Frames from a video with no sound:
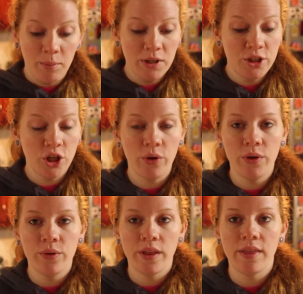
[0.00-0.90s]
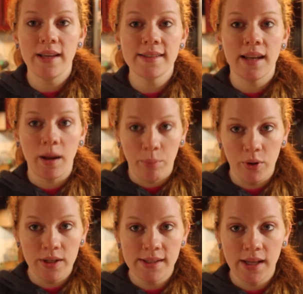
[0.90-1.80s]
I'm going to show you the things that I
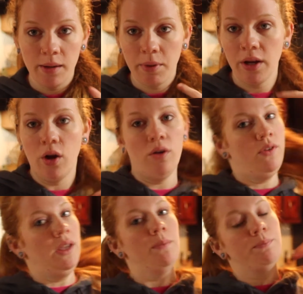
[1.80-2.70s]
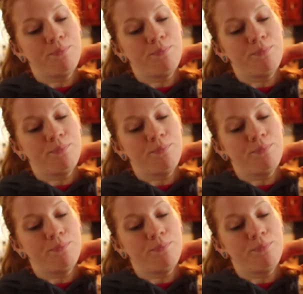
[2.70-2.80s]
put inside my coffee.